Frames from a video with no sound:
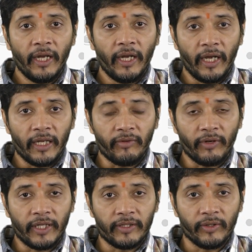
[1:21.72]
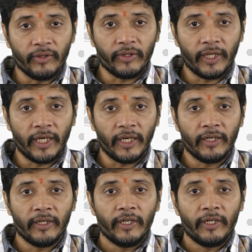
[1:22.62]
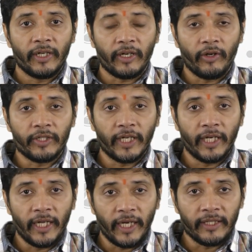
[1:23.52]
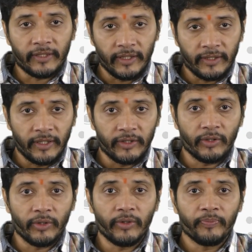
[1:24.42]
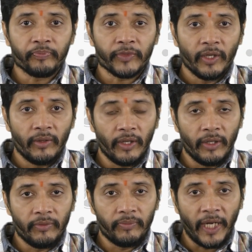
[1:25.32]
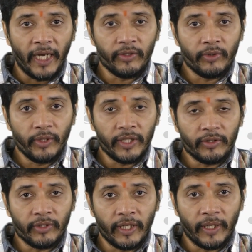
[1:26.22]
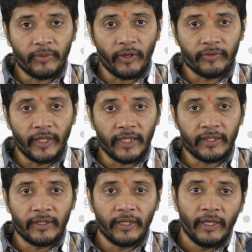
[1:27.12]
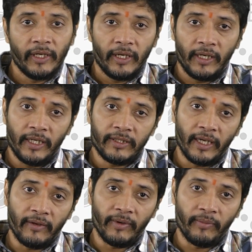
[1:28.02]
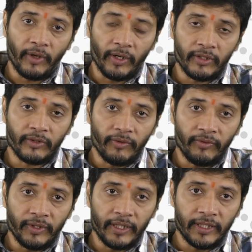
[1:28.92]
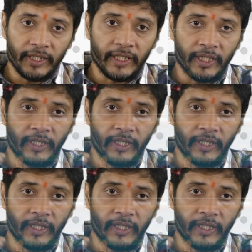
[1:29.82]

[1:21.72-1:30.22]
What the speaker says: as far as the technological era is concerned. So prior to going into the depth of that, let's have a models of teaching.